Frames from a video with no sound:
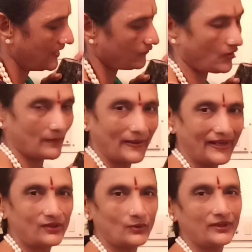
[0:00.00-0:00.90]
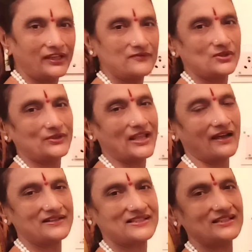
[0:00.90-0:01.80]
4 by 2 gives you the
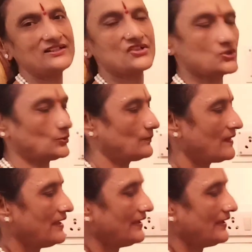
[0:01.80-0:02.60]
answer 2.